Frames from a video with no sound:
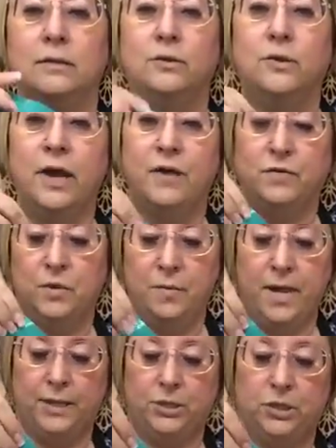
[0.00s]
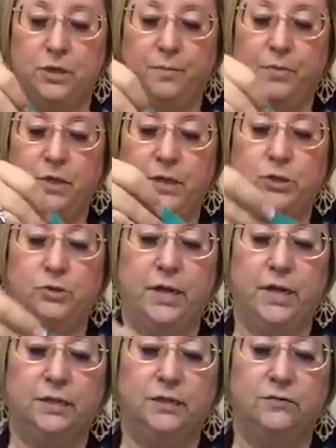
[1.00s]
You have to match up the
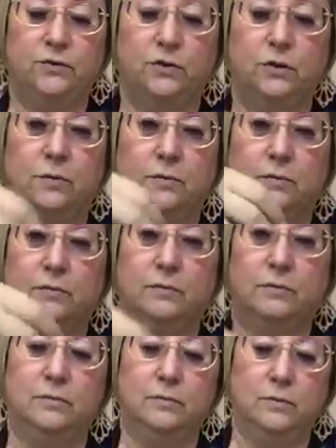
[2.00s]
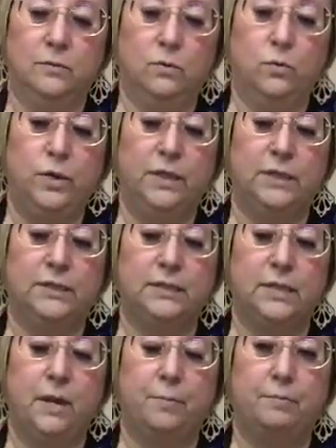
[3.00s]
transfer with the
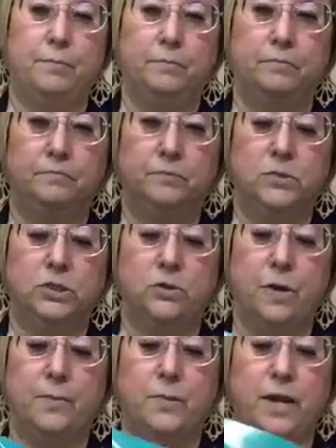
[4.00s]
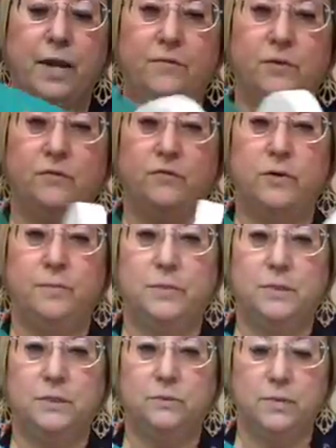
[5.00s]
stem. So I'm gonna have to flip
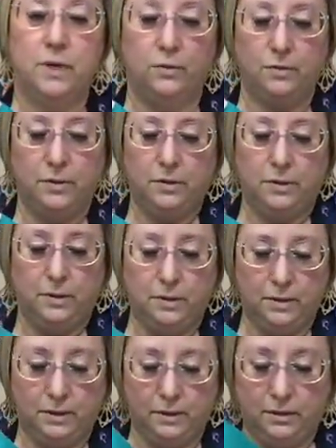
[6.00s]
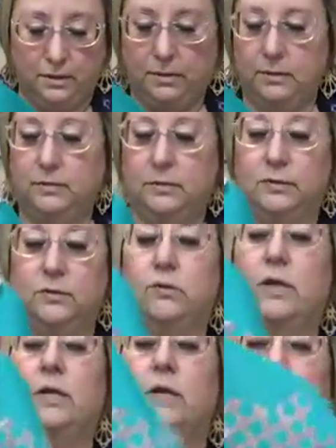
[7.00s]
this around so
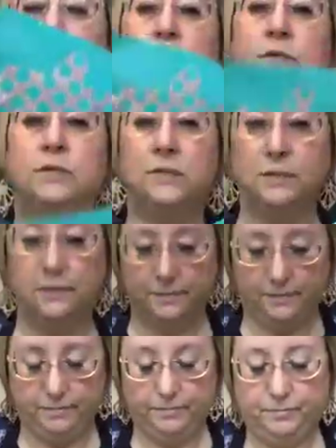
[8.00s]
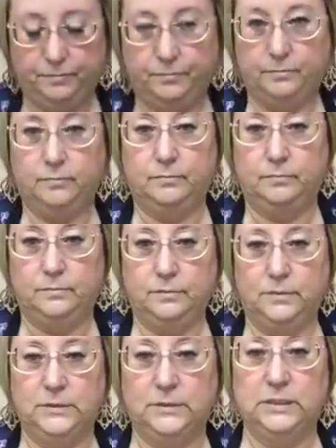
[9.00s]
that it all fits.
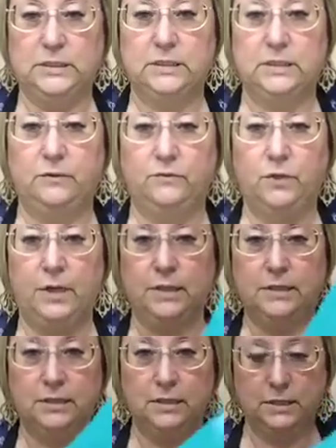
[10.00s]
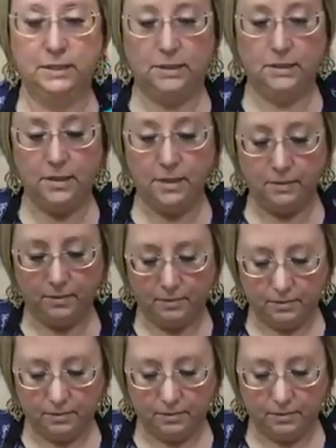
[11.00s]
Let's see if you guys can see that.